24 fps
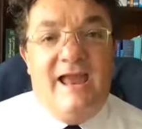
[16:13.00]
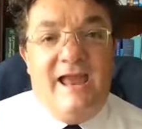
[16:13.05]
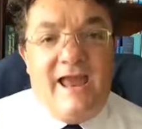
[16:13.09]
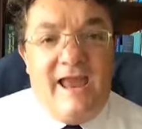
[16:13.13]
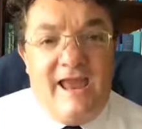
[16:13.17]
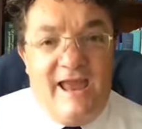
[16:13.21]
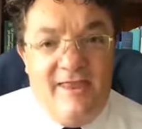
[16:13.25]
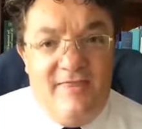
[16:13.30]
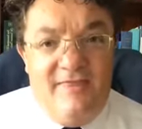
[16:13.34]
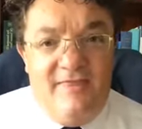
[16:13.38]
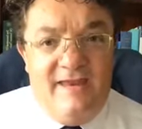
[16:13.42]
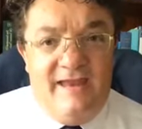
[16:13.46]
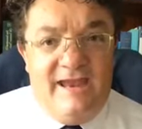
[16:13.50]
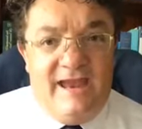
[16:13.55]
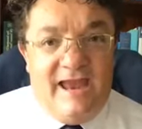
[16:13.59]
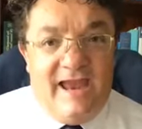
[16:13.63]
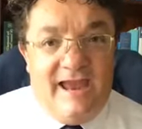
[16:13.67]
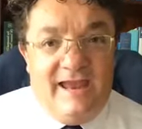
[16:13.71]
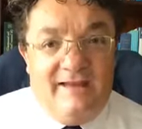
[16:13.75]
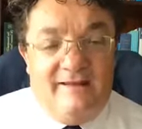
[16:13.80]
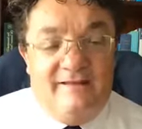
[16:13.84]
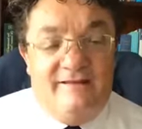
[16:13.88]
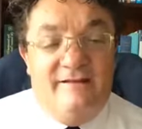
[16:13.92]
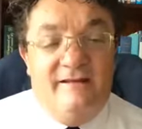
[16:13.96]
In the
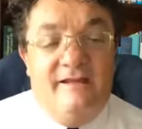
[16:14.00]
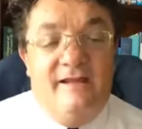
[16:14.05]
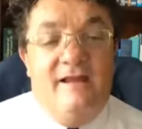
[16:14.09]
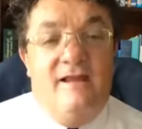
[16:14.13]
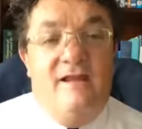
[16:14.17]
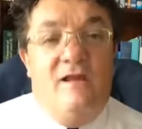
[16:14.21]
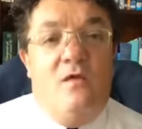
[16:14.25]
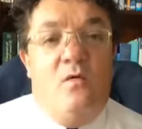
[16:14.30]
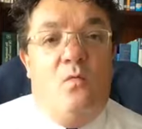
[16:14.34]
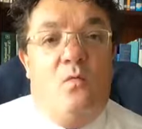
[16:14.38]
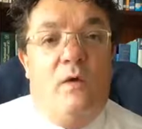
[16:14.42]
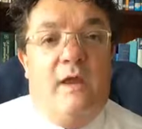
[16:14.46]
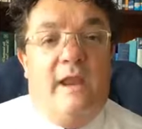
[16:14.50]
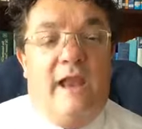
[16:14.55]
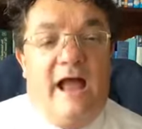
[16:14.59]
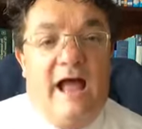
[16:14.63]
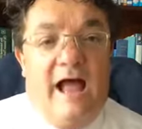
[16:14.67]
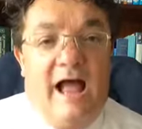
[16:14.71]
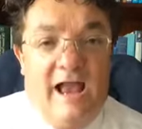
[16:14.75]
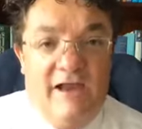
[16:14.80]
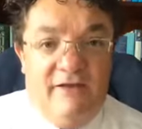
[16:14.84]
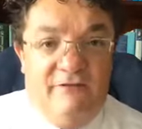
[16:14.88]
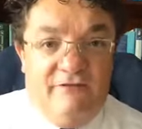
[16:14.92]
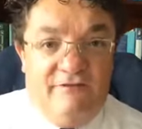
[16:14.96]
end, when
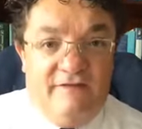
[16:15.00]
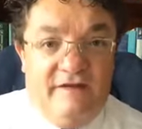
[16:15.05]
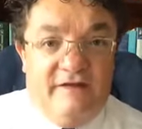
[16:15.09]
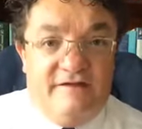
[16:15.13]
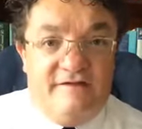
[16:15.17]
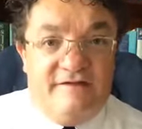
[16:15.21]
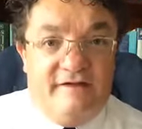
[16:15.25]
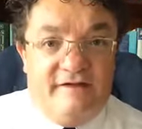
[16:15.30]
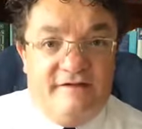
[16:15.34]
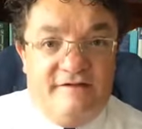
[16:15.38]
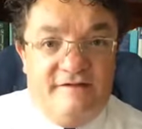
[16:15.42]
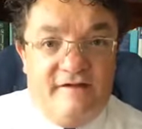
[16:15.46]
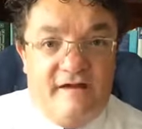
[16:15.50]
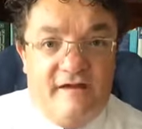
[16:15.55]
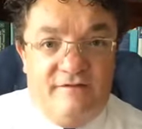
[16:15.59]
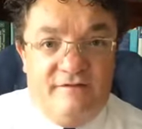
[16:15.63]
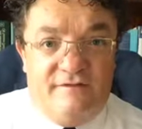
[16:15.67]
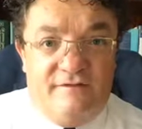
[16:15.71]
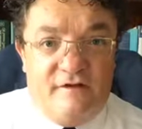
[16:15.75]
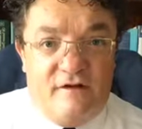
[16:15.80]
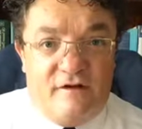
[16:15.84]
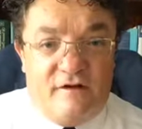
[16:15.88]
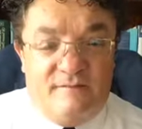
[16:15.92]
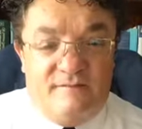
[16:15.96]
I face a set of
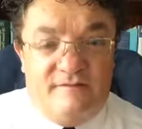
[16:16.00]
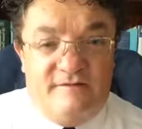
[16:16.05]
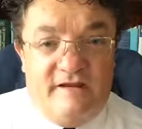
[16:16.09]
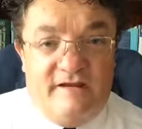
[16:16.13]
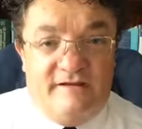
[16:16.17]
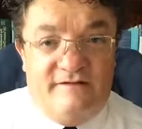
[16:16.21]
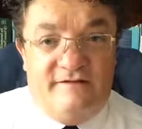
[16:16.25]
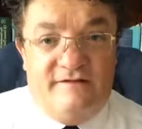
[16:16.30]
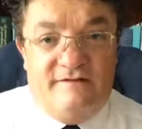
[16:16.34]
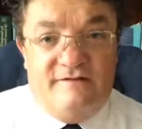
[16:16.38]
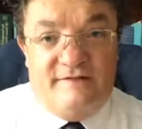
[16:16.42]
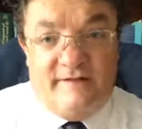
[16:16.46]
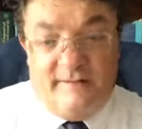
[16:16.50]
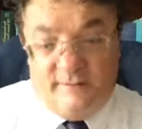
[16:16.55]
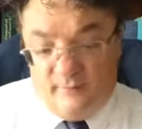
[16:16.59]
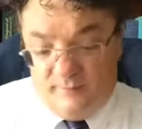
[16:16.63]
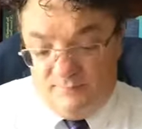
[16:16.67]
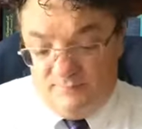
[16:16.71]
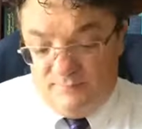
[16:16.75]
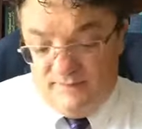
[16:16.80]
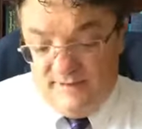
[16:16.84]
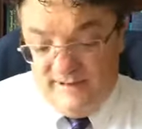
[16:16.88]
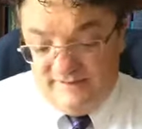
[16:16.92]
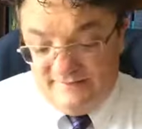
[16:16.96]
circumstances that are
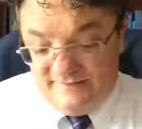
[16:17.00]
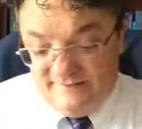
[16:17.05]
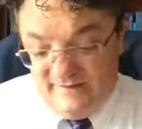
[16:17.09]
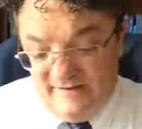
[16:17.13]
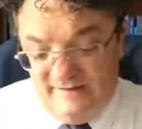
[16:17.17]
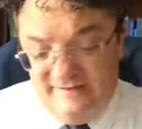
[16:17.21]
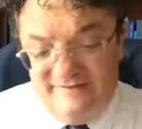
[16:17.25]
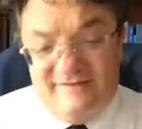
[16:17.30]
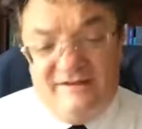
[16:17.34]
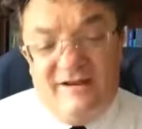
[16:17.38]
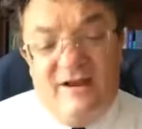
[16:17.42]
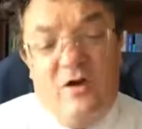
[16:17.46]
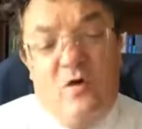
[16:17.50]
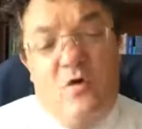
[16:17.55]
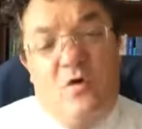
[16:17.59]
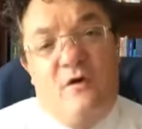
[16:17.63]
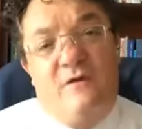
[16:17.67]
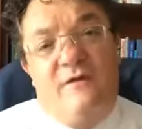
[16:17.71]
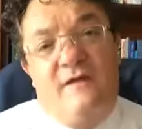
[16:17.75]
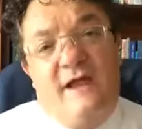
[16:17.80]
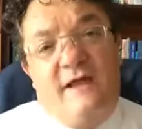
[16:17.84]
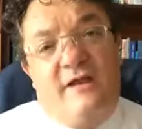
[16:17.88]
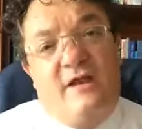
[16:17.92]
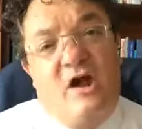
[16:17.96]
blessings
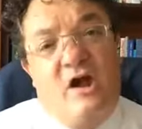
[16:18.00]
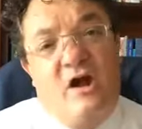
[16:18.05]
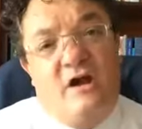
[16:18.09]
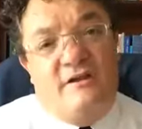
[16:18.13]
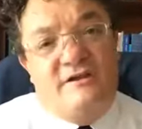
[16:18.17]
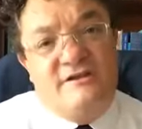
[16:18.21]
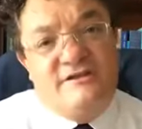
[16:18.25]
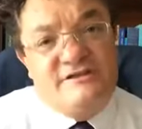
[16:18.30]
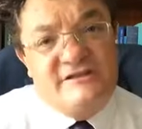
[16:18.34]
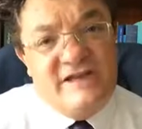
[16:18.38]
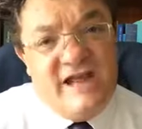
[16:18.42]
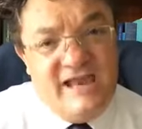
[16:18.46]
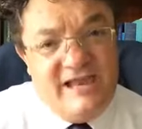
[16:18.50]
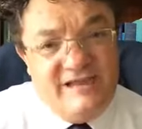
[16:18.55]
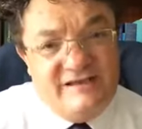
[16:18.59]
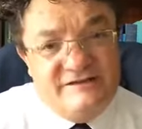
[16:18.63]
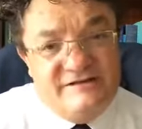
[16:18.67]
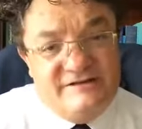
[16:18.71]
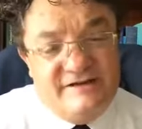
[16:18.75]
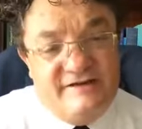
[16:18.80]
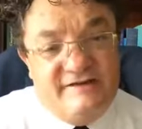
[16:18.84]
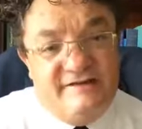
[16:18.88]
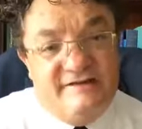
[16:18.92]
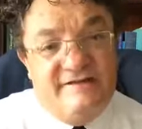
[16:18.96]
or that are
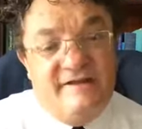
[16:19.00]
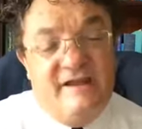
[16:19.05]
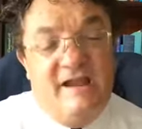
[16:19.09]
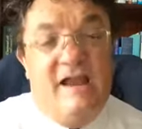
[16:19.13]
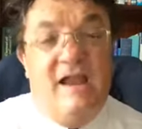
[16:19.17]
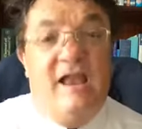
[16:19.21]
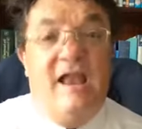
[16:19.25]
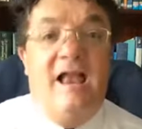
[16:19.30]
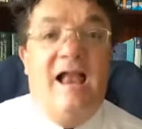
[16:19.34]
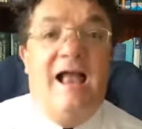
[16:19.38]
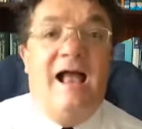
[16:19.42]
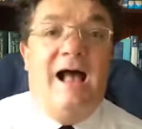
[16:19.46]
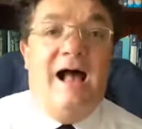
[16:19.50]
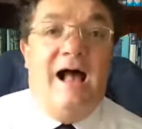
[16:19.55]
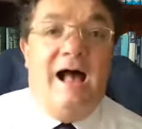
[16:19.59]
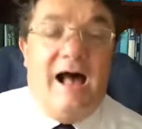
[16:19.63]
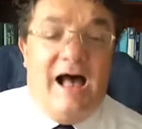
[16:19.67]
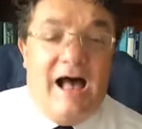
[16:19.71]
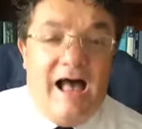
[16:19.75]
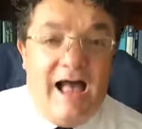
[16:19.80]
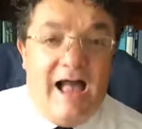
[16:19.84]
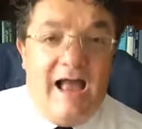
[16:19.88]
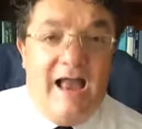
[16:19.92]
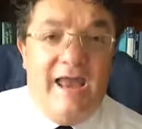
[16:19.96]
challenges,
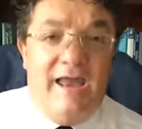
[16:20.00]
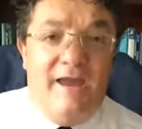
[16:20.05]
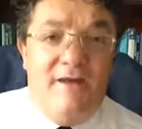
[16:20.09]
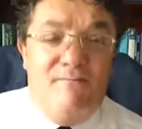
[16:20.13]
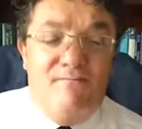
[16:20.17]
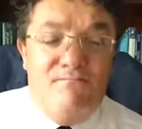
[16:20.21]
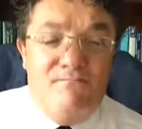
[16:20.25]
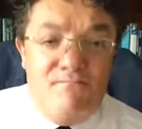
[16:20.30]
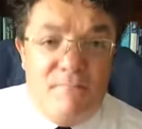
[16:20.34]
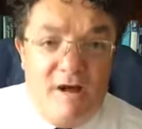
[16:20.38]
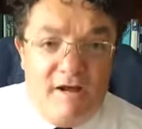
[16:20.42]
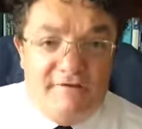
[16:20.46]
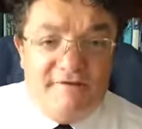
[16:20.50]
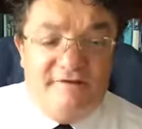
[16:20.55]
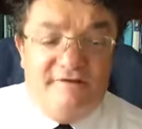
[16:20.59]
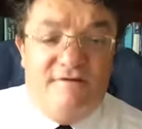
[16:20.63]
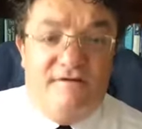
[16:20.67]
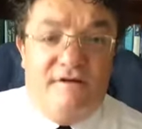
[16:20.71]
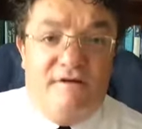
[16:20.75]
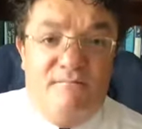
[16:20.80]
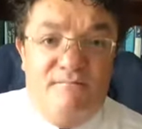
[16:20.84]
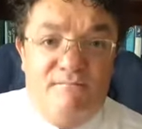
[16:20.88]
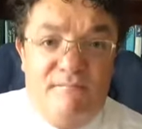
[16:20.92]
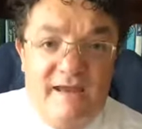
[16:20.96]
I
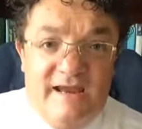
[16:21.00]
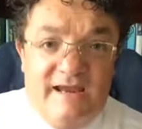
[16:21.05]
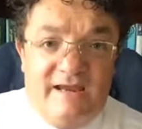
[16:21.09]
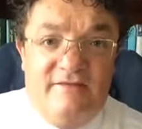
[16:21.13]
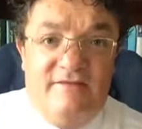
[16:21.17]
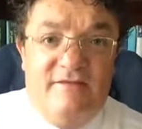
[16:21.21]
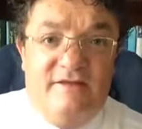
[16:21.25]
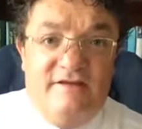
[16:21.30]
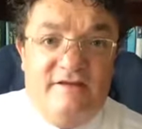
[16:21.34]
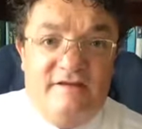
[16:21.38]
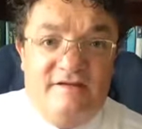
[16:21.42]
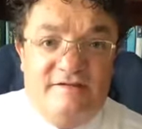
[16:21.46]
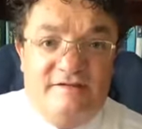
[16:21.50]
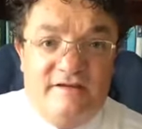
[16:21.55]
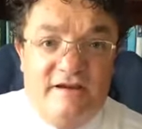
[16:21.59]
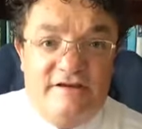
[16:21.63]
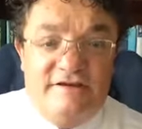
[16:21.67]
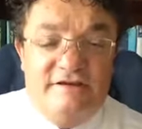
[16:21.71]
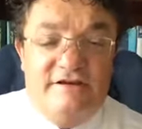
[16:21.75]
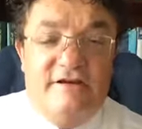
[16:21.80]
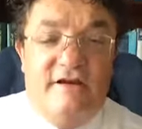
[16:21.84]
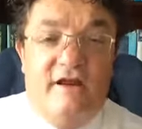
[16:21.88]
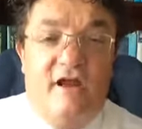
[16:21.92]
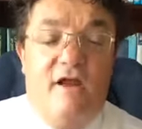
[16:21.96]
must make the
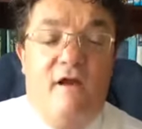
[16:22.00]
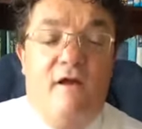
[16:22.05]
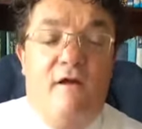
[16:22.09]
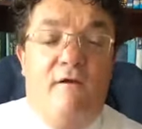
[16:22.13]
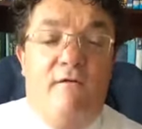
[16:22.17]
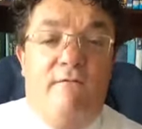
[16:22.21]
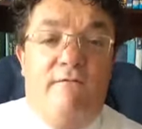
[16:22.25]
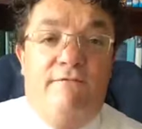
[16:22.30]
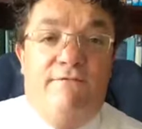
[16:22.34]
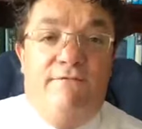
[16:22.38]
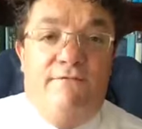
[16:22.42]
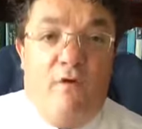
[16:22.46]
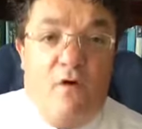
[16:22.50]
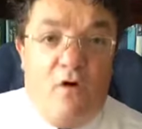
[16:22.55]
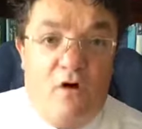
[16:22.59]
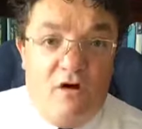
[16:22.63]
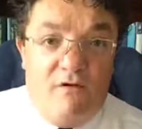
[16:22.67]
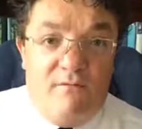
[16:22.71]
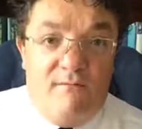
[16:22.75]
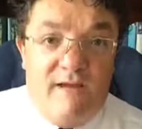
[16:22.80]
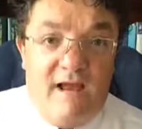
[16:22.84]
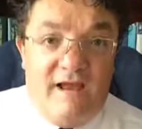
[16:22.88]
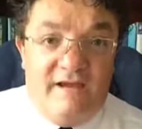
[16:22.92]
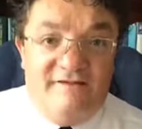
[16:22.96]
decision
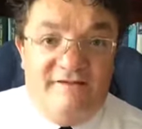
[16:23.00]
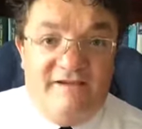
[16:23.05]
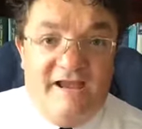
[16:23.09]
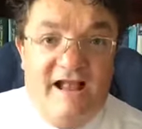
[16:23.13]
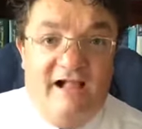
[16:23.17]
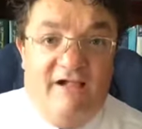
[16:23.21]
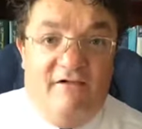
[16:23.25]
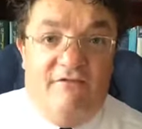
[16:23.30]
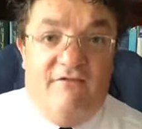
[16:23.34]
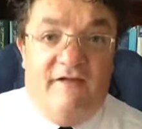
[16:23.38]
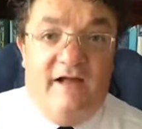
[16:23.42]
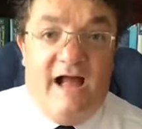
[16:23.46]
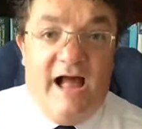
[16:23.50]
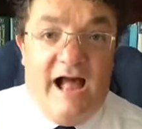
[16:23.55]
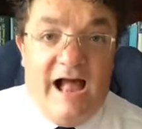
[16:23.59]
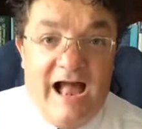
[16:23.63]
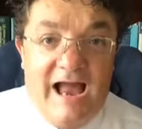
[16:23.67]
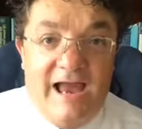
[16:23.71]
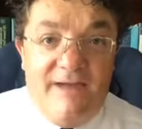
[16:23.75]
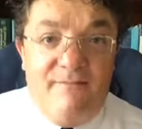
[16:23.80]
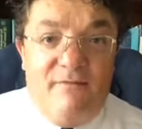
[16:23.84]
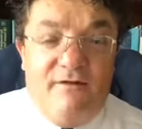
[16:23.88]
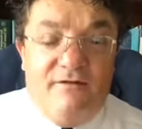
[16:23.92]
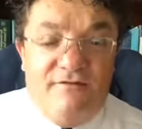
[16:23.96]
for myself.
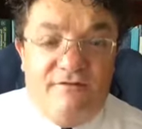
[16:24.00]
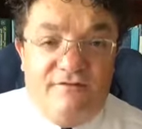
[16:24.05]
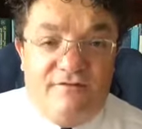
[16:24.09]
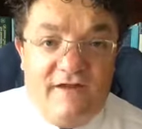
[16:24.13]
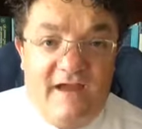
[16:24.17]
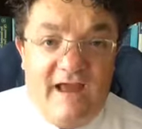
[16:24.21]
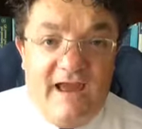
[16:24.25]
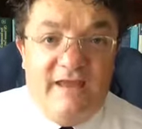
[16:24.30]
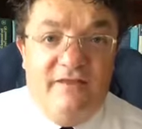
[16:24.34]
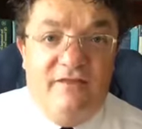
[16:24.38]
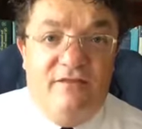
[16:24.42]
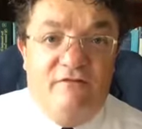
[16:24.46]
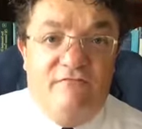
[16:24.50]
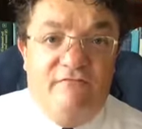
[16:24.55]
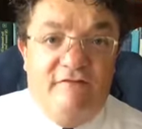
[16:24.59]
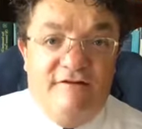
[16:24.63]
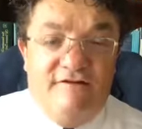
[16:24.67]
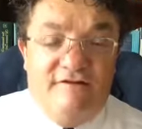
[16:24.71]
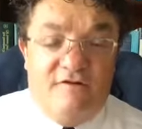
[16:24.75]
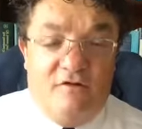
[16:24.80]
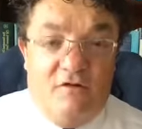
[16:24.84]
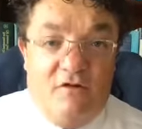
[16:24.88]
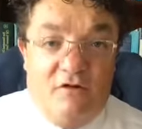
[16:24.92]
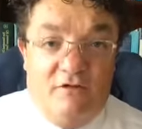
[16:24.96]
I must find the
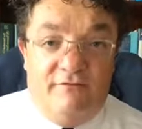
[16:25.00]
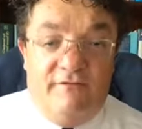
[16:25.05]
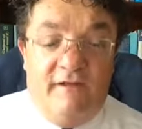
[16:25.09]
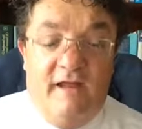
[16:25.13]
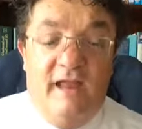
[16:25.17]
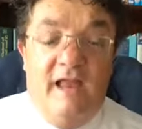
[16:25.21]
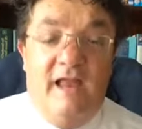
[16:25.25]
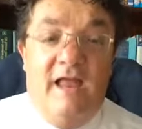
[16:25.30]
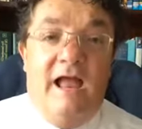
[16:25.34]
resolve.